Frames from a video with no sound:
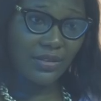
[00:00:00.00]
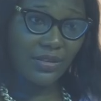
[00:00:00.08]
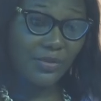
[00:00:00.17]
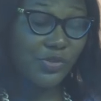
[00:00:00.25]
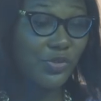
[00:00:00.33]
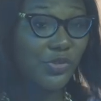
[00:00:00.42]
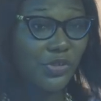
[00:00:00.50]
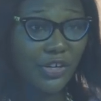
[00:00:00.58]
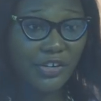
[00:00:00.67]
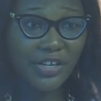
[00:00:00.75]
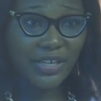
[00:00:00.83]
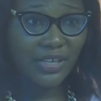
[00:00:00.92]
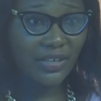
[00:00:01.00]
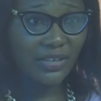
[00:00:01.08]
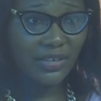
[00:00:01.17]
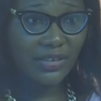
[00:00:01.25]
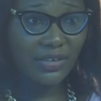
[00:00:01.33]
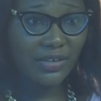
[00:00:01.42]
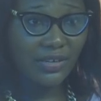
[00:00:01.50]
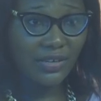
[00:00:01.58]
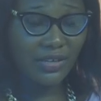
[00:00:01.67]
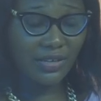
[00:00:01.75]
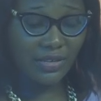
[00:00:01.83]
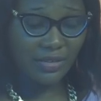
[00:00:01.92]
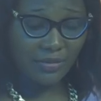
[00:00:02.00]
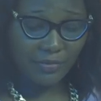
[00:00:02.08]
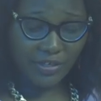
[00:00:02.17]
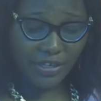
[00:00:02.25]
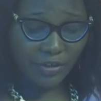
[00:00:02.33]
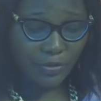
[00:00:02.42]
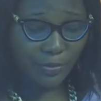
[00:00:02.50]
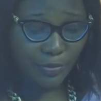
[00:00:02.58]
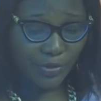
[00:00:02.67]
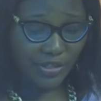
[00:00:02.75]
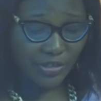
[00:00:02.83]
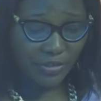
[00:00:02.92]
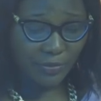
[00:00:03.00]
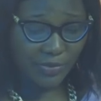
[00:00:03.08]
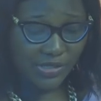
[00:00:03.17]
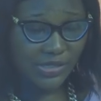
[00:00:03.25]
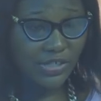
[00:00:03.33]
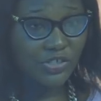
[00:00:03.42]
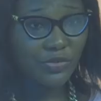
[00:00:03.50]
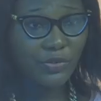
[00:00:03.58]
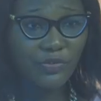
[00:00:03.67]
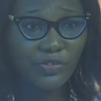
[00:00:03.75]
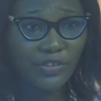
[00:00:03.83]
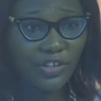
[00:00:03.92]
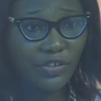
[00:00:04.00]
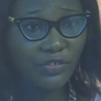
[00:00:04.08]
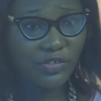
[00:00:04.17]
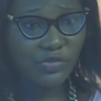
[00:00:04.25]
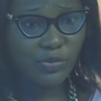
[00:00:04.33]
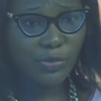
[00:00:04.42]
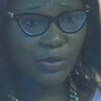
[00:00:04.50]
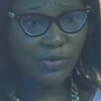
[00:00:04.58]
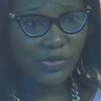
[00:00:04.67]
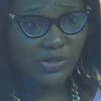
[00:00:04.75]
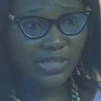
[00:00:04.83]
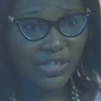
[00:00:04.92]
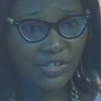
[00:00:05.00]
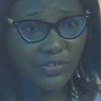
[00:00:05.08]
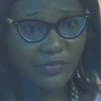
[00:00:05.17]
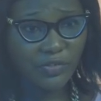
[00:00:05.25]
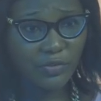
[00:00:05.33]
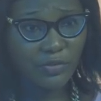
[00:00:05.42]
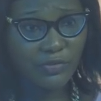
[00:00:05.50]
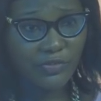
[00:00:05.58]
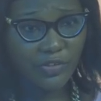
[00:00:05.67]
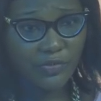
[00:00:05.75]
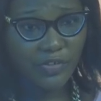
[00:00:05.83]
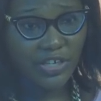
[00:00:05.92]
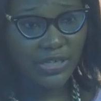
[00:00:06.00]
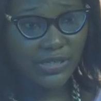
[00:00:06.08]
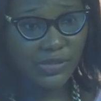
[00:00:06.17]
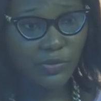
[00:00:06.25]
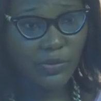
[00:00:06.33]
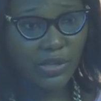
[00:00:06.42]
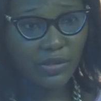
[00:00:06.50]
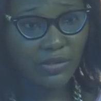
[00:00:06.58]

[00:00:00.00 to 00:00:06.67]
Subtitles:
I'm so sorry again. But I hope with the compensation we've given you, to be able to tide you over for a little while.